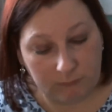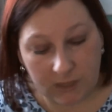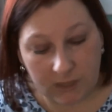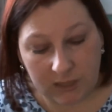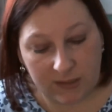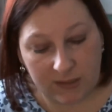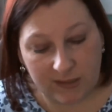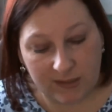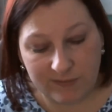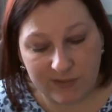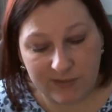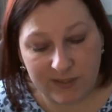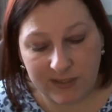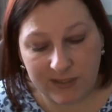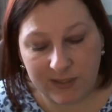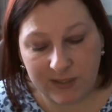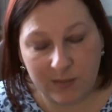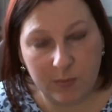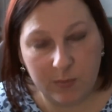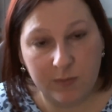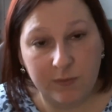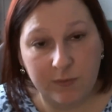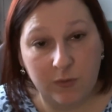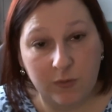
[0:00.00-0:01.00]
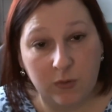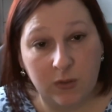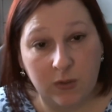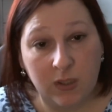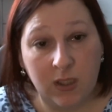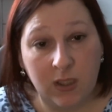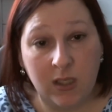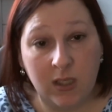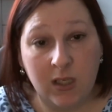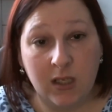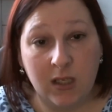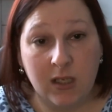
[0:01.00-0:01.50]
Never seen them before.
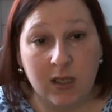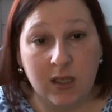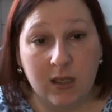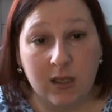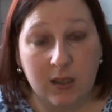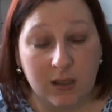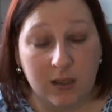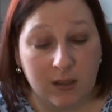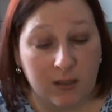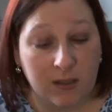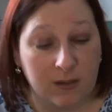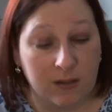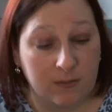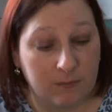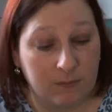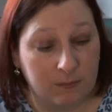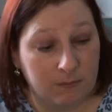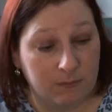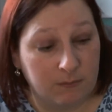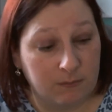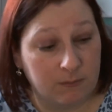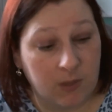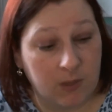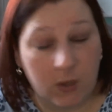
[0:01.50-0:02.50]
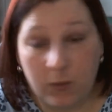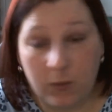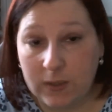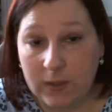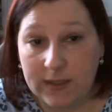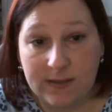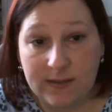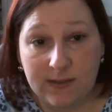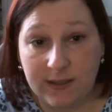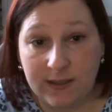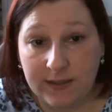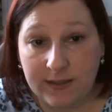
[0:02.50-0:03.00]
No
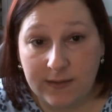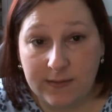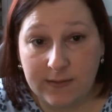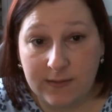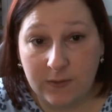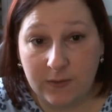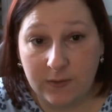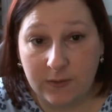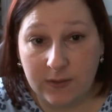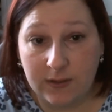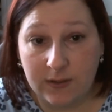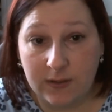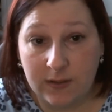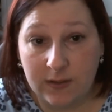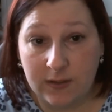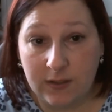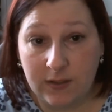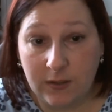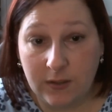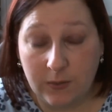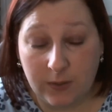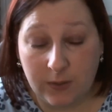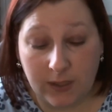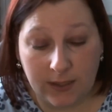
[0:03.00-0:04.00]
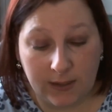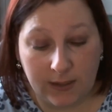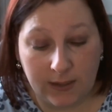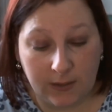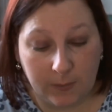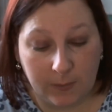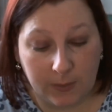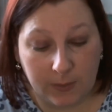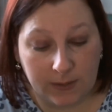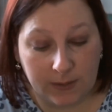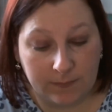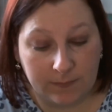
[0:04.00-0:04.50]
listings on the UK
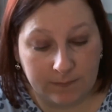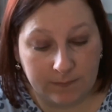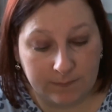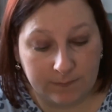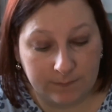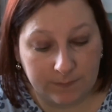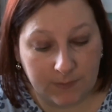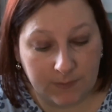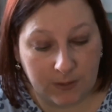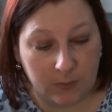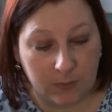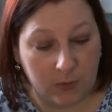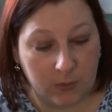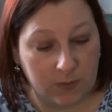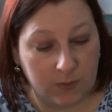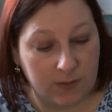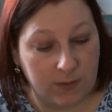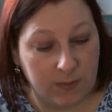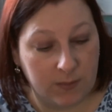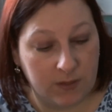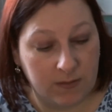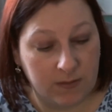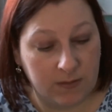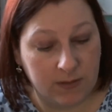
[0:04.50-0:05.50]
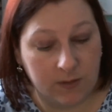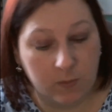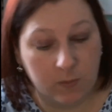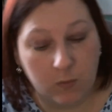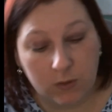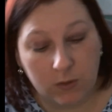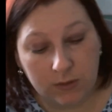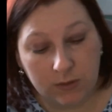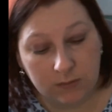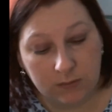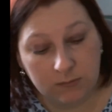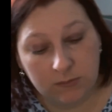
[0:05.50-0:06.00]
eBay. They were on the American
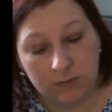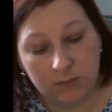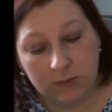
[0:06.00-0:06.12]
one.